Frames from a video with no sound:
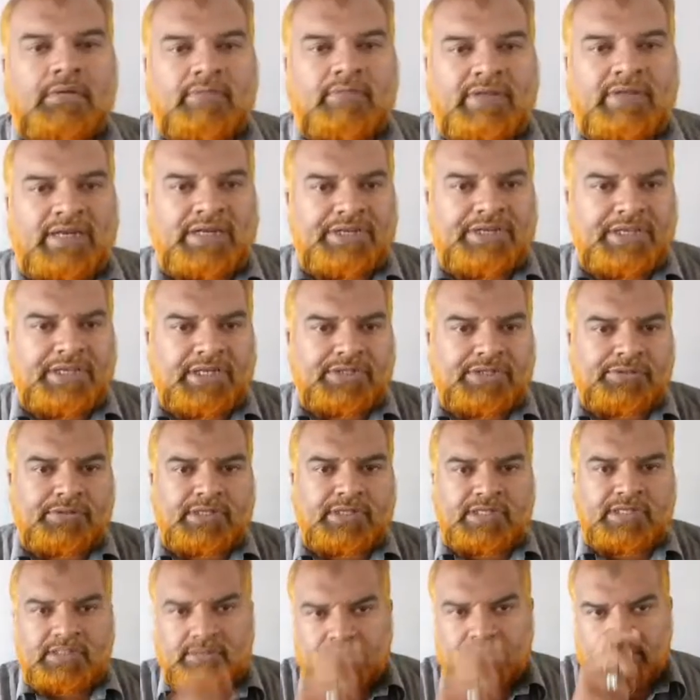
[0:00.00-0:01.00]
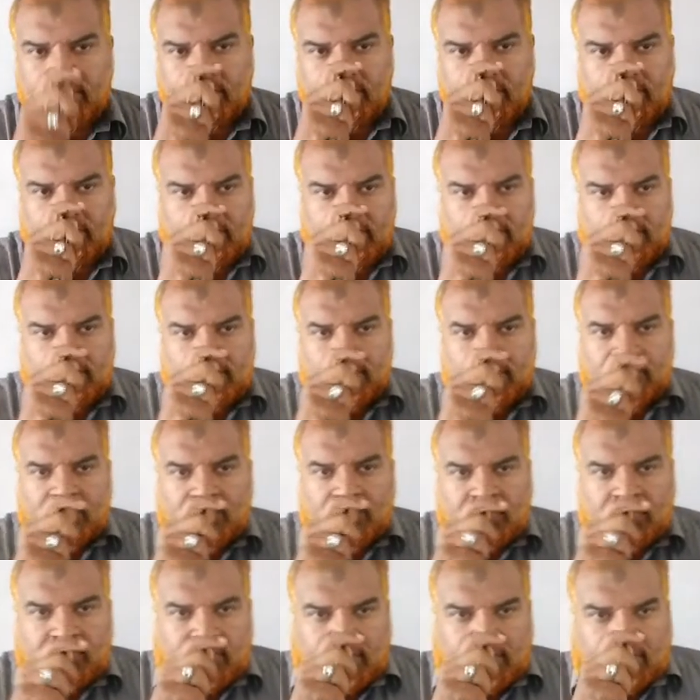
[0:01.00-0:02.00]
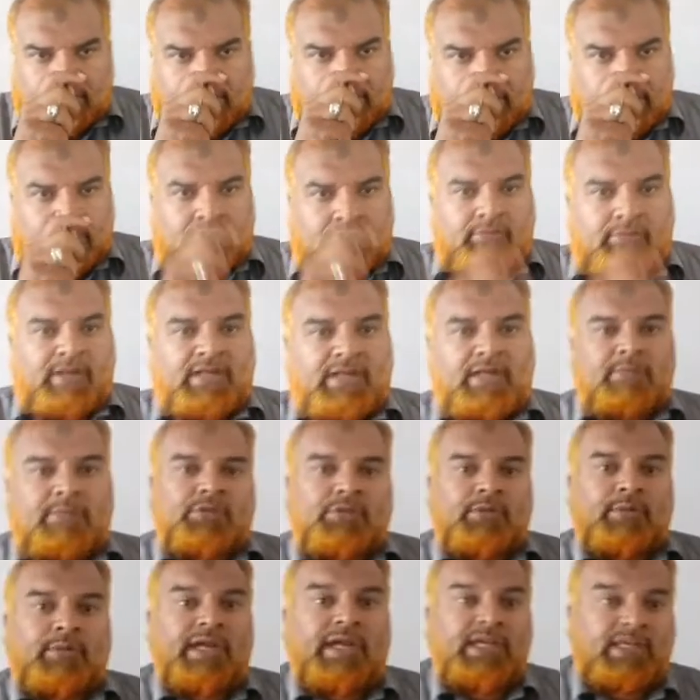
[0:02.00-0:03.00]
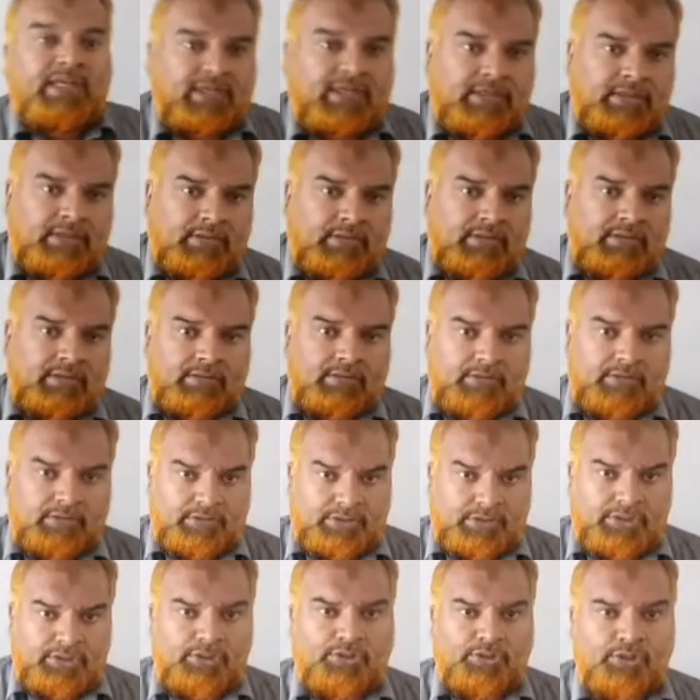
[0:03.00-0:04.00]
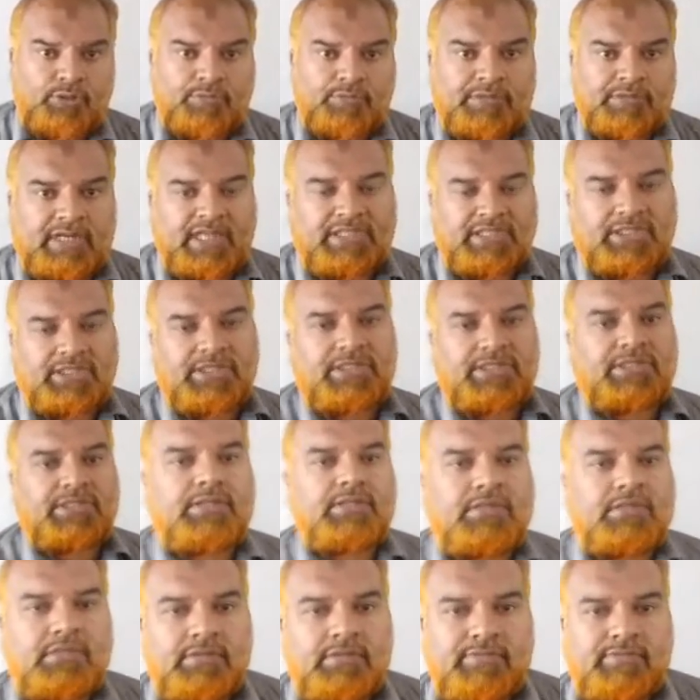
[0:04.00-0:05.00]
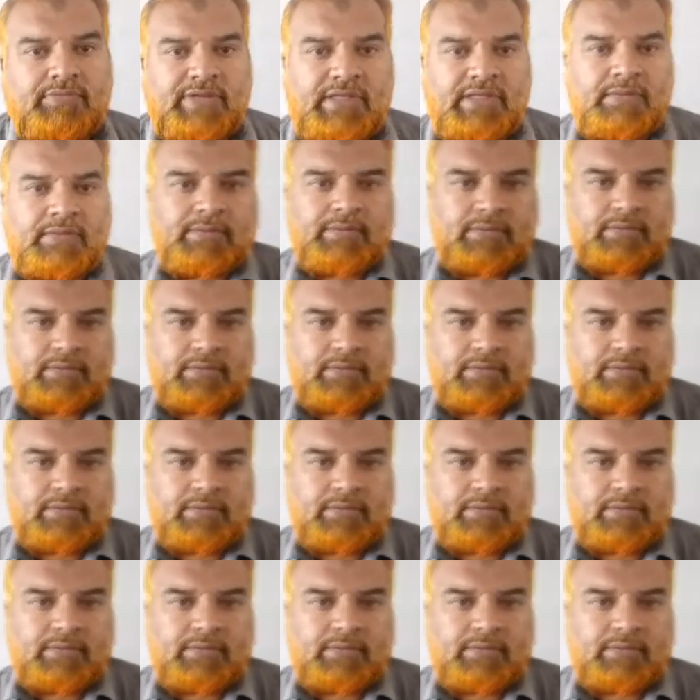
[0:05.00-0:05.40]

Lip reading: Dear students, welcome to my YouTube classes. Fine.